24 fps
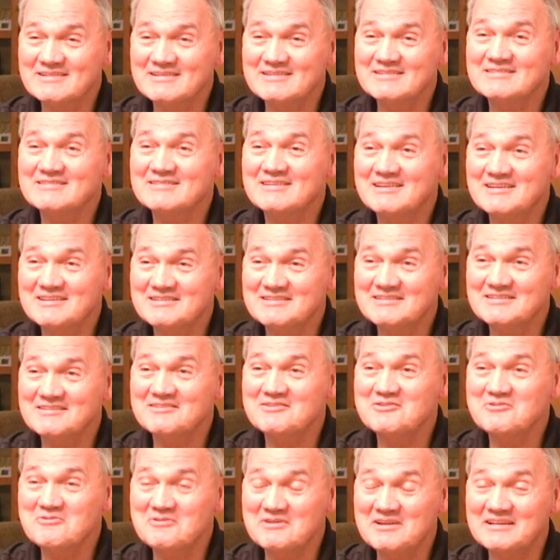He's
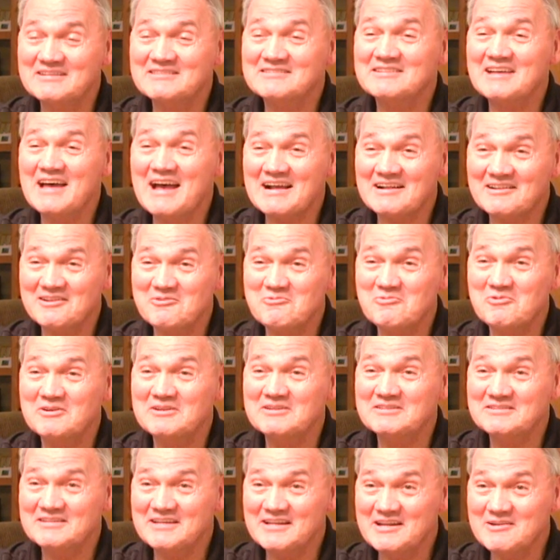doing exactly what
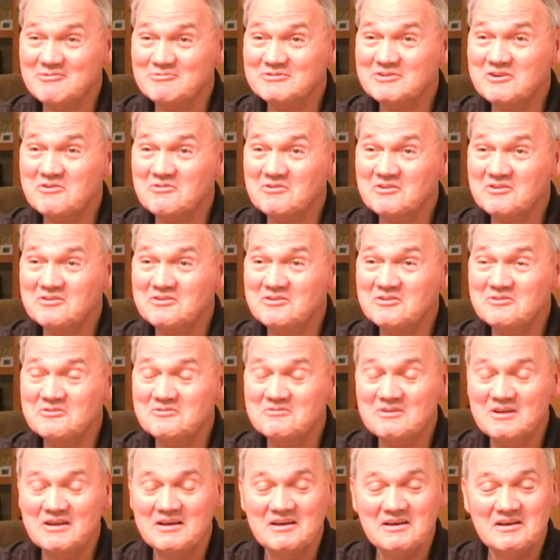he said he was going to do.